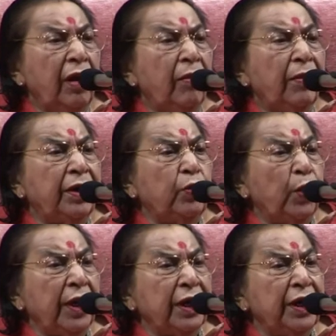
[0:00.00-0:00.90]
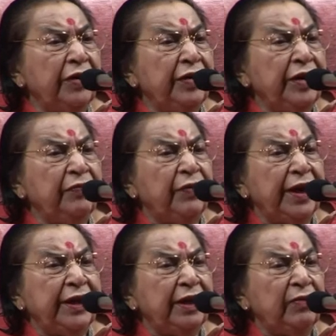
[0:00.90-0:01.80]
But one country
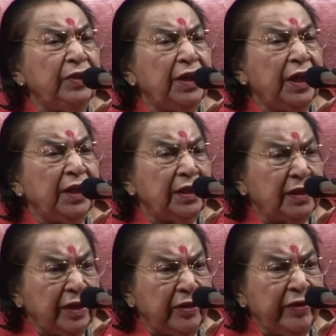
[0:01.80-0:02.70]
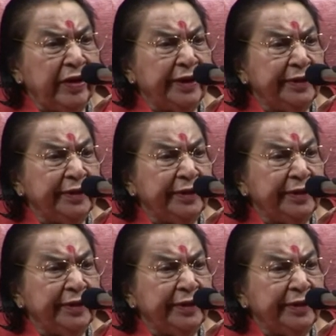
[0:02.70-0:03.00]
fighting with another country.